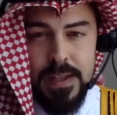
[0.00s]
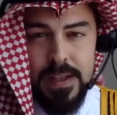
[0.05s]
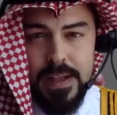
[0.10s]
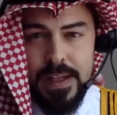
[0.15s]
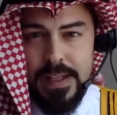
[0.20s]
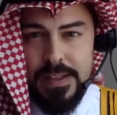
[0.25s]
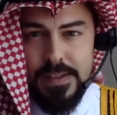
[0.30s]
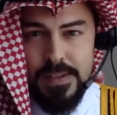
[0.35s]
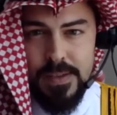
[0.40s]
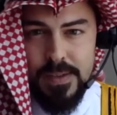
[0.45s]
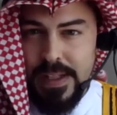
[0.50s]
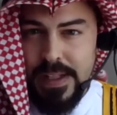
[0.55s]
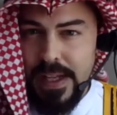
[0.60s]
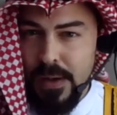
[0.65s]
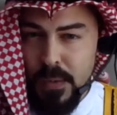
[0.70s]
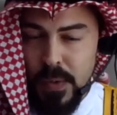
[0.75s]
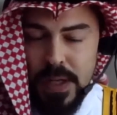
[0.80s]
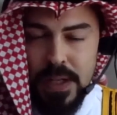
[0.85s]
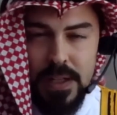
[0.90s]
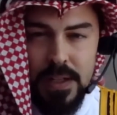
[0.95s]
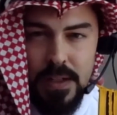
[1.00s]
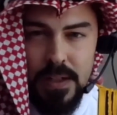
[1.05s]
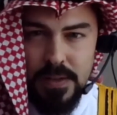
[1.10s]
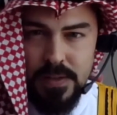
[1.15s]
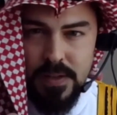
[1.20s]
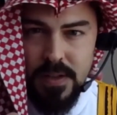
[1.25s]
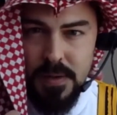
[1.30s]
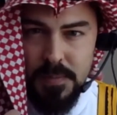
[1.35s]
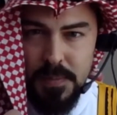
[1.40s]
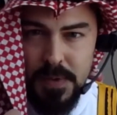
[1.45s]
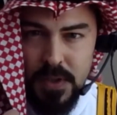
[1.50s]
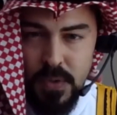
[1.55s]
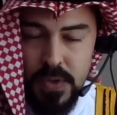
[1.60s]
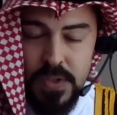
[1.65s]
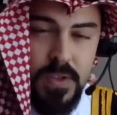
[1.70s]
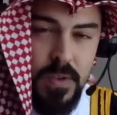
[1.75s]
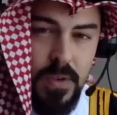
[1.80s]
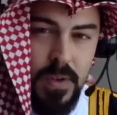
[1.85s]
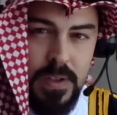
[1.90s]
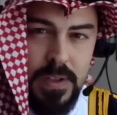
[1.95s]
And so that way it's going to be
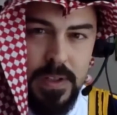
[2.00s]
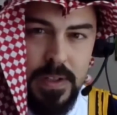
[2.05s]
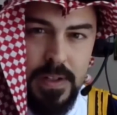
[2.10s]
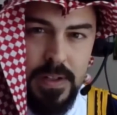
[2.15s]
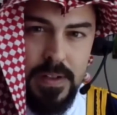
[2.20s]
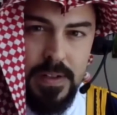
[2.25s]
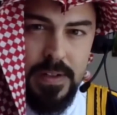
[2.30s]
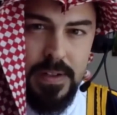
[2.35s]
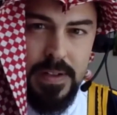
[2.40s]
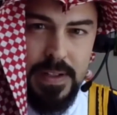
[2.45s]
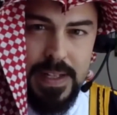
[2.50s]
crystal clear